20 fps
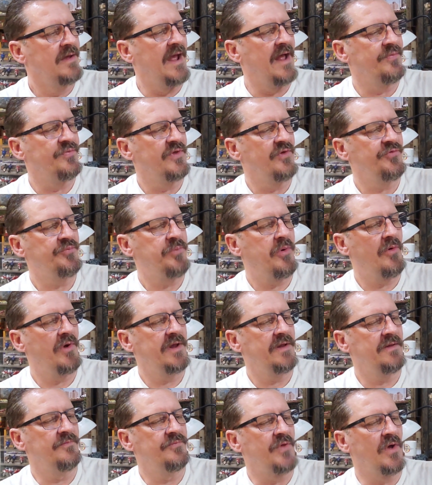At this
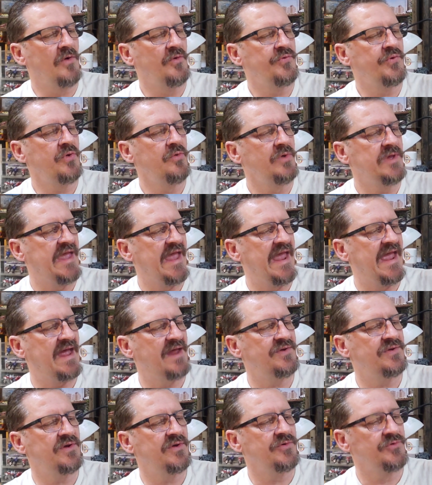point, those who
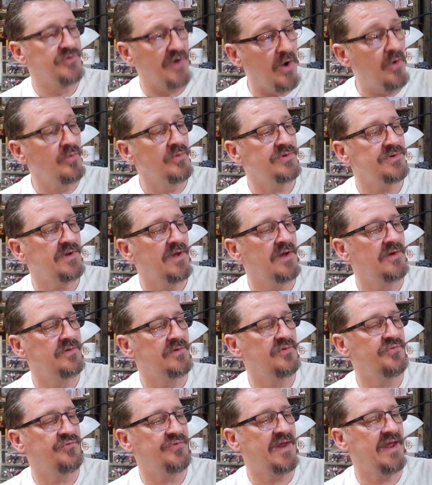can't, don't
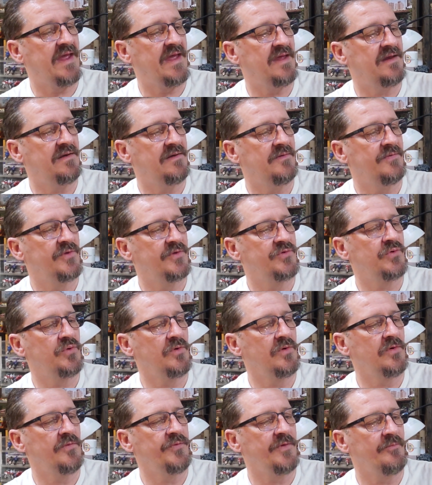understand the
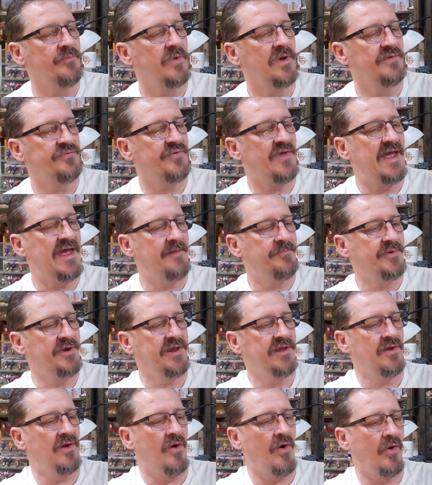truth of what's
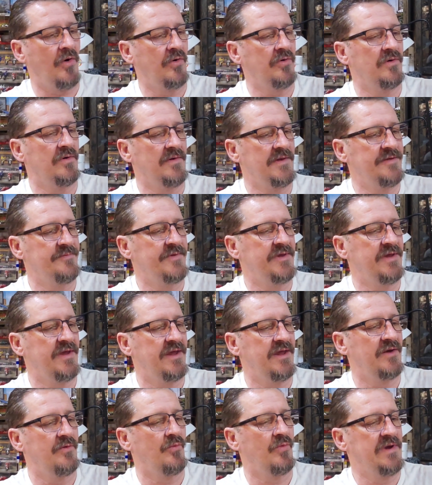happening, aren't
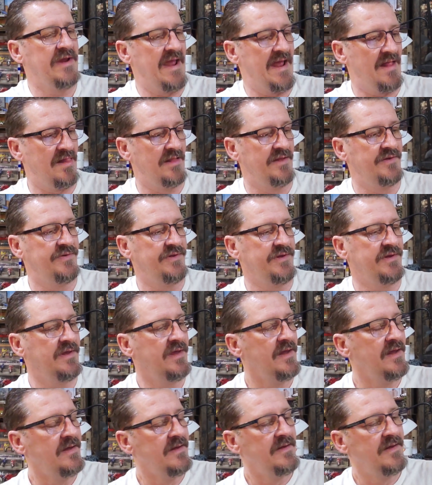living in reality.
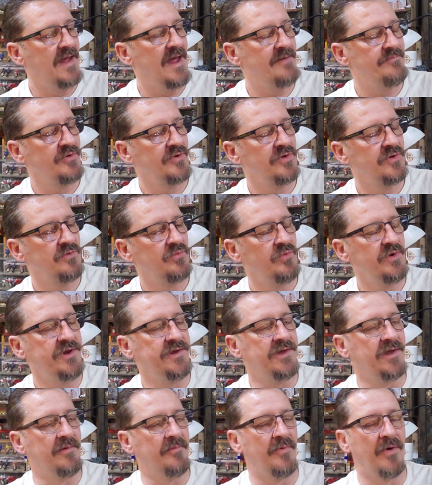Have a good
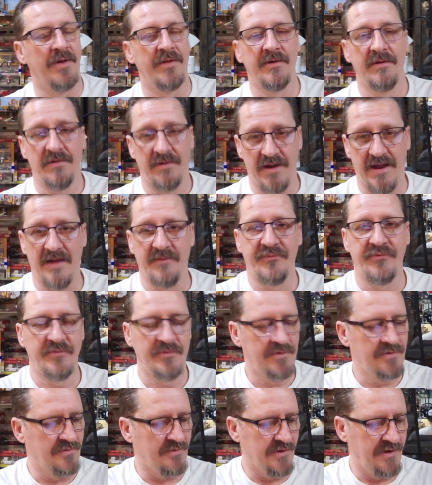weekend, brother.
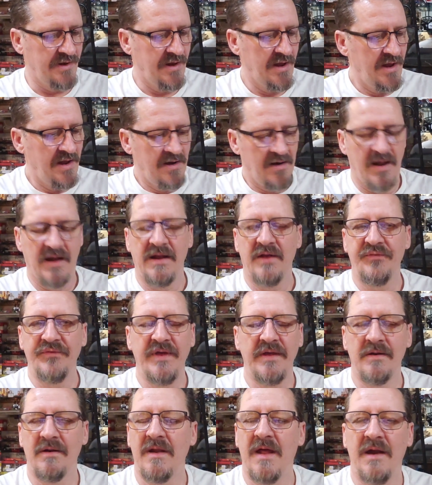Absolutely. Like I
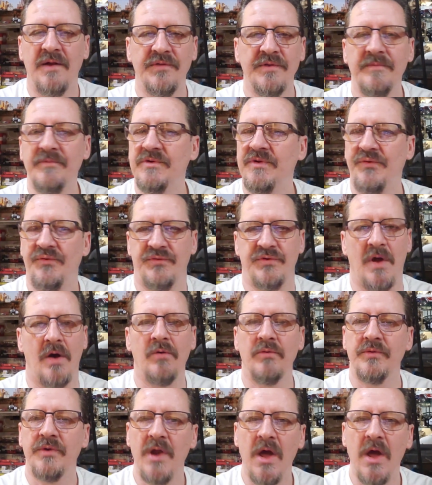said, a lot of them just don't